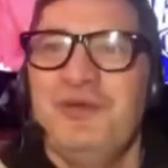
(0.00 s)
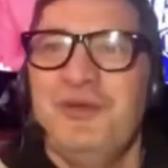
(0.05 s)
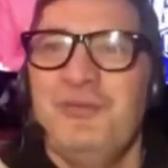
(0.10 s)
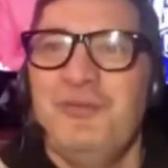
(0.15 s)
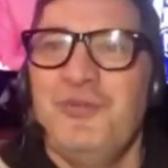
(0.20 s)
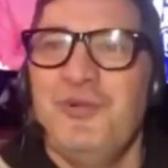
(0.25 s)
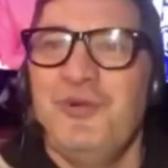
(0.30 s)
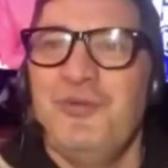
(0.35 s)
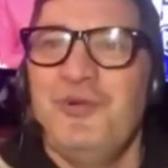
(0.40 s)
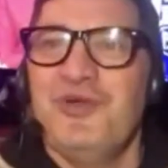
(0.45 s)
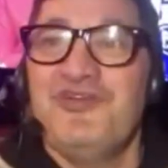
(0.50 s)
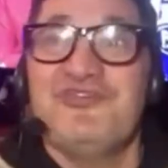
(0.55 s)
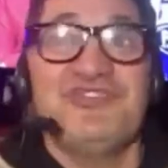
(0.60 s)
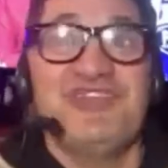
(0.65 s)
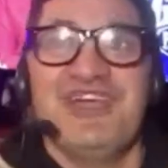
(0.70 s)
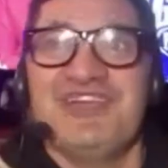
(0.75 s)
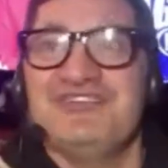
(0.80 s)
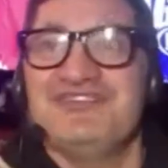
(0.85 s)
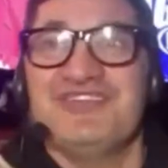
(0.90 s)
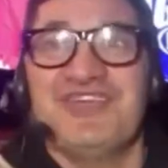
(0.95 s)
more
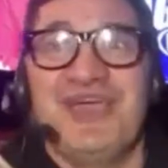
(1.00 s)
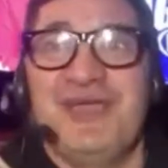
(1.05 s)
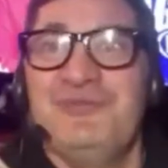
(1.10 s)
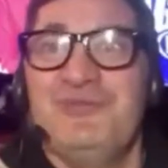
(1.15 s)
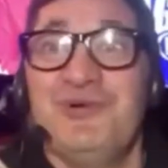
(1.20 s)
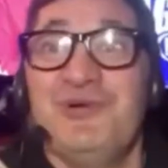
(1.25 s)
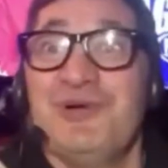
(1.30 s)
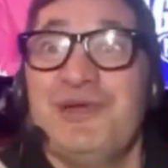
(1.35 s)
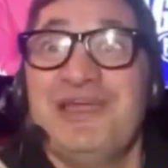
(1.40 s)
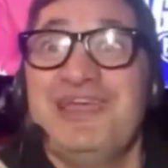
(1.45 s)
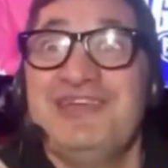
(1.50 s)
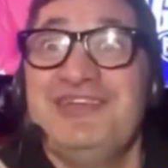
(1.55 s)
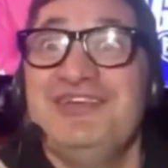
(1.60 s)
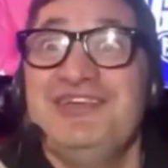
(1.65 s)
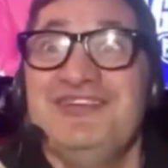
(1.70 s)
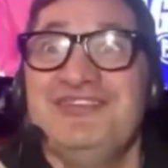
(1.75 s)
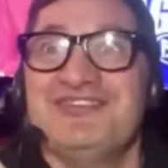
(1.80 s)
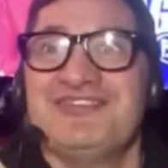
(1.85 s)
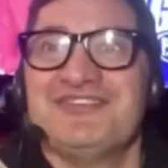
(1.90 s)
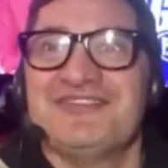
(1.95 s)
birthdays and more league
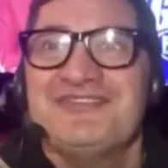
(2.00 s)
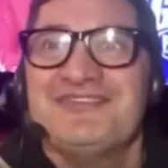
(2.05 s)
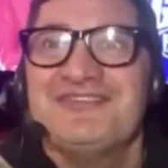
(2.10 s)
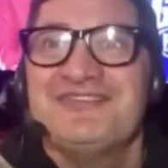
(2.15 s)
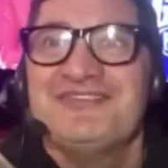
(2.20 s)
news.